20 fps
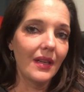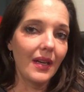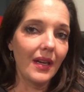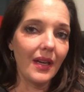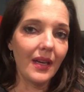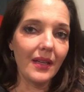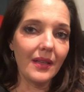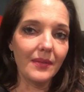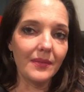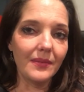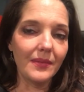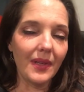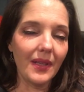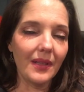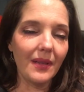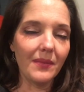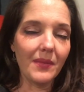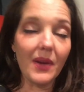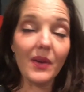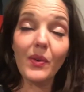Um,
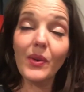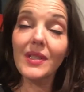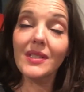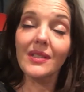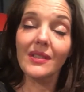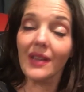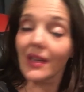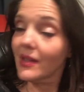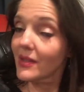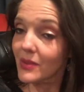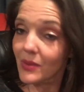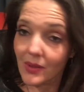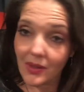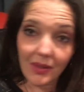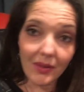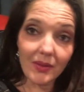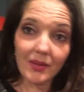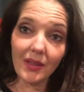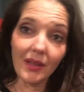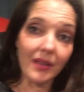and I'm not going to announce what
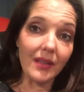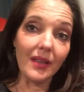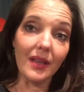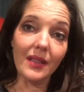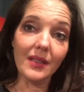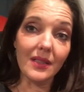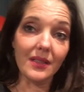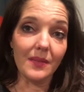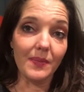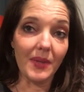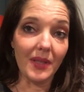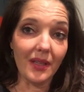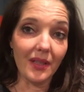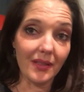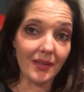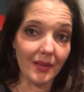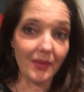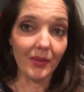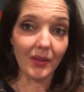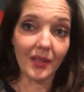those are yet, just
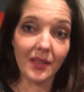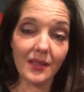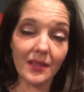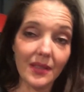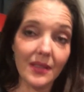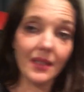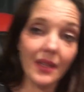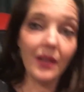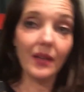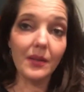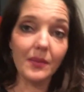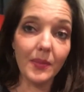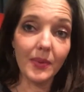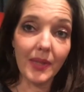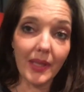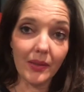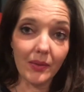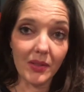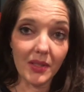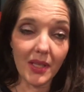because I'm going to sit down and
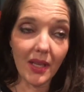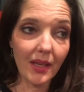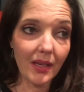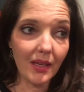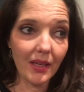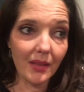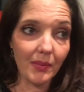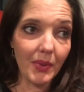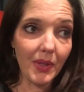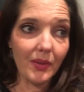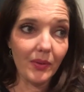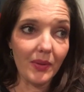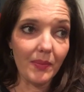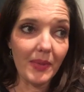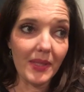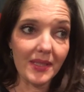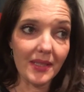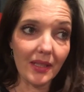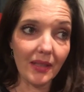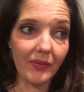plan with Shanny and plan with
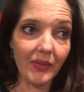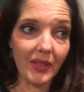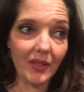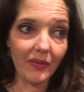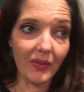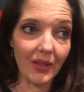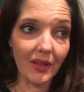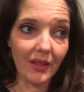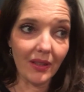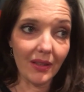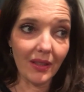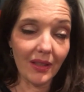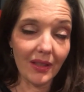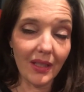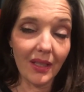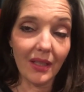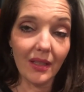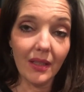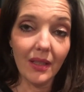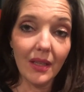myself and everything like
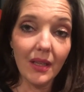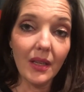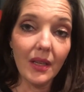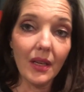that.